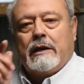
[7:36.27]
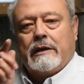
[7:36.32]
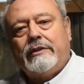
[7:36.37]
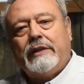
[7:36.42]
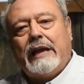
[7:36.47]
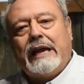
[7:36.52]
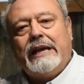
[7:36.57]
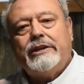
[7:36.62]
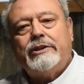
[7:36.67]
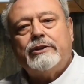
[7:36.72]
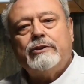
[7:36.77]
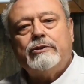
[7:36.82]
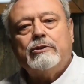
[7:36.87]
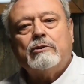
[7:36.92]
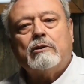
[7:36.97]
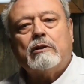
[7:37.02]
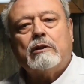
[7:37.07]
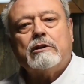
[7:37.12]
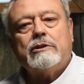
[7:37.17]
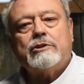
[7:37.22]
Thank you
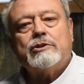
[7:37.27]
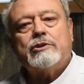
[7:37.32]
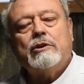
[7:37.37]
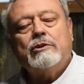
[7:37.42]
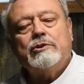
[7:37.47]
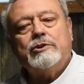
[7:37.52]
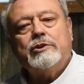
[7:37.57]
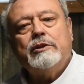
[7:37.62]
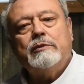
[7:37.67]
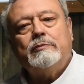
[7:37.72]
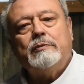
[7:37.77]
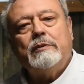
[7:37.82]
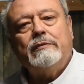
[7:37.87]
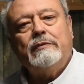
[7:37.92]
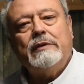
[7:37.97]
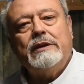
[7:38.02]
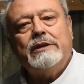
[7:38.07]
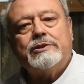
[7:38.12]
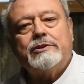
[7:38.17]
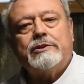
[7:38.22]
to our associate
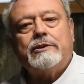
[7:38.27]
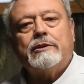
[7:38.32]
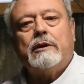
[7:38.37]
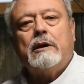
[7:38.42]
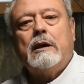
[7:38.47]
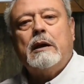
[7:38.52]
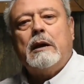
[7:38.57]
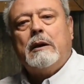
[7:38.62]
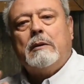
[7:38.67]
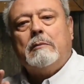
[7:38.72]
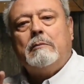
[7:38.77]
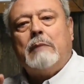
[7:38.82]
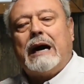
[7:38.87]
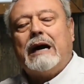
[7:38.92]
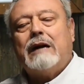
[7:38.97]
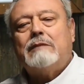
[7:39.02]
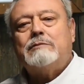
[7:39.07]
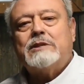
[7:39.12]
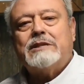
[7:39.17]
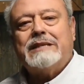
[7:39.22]
professor,
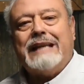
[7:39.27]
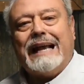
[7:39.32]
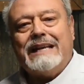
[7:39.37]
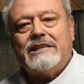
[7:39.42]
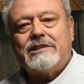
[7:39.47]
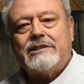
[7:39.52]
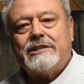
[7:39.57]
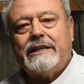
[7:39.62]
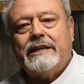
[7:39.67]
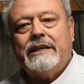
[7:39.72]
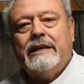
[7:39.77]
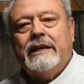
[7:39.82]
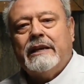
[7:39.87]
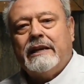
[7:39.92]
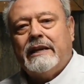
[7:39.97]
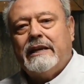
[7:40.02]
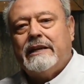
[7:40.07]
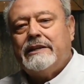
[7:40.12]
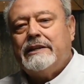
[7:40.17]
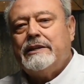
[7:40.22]
Bob Sassy,
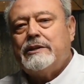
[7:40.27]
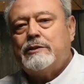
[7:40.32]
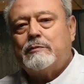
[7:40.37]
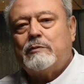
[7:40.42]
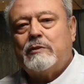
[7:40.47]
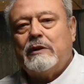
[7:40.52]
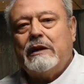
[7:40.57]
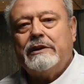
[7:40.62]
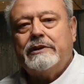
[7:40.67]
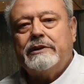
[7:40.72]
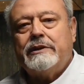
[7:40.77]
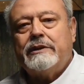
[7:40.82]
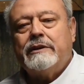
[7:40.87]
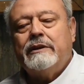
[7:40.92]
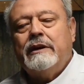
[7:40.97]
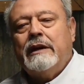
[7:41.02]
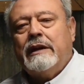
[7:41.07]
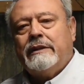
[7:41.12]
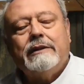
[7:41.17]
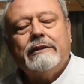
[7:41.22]
and his
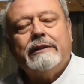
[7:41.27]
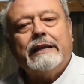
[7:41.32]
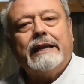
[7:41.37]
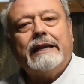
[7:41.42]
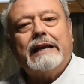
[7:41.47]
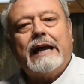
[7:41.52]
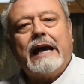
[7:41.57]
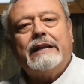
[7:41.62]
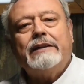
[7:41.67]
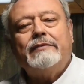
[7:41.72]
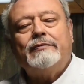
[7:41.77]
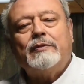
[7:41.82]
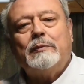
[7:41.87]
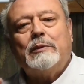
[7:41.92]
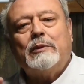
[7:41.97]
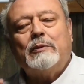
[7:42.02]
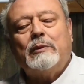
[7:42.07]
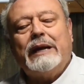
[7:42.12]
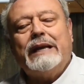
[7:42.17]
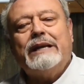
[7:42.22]
brother. They got it from
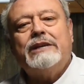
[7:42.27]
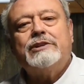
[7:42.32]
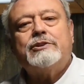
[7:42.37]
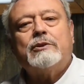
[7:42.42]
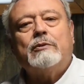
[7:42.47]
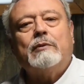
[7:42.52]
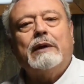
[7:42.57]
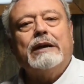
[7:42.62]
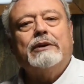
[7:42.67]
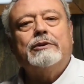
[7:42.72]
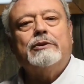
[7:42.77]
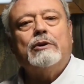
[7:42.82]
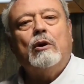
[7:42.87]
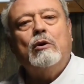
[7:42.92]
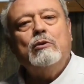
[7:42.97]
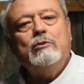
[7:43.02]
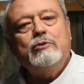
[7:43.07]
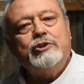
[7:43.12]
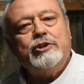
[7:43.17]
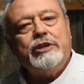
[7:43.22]
a ranch around
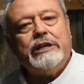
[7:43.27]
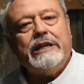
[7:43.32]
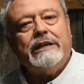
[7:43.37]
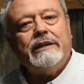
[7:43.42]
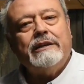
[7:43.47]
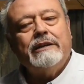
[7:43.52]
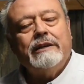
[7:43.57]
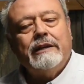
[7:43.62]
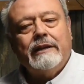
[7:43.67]
OG.